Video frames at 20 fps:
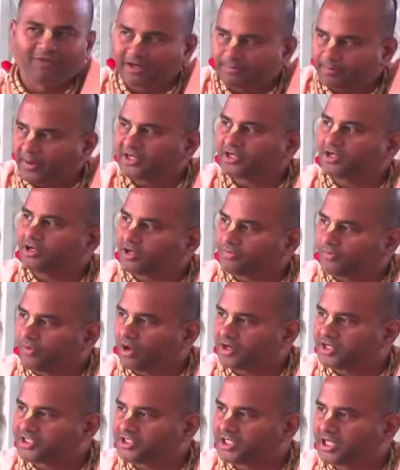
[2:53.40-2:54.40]
in one
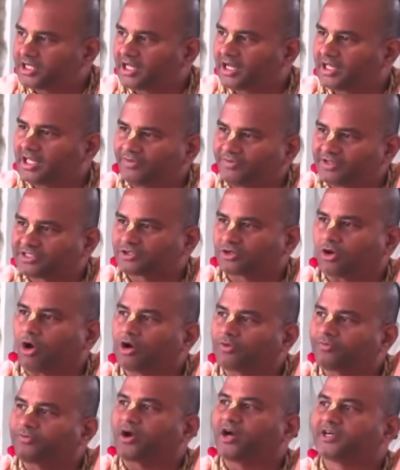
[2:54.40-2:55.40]
particular forest area, he was
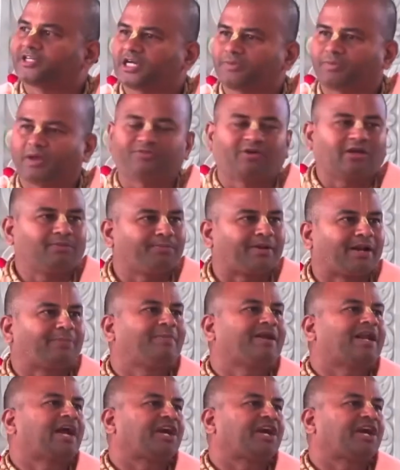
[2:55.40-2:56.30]
confronted by one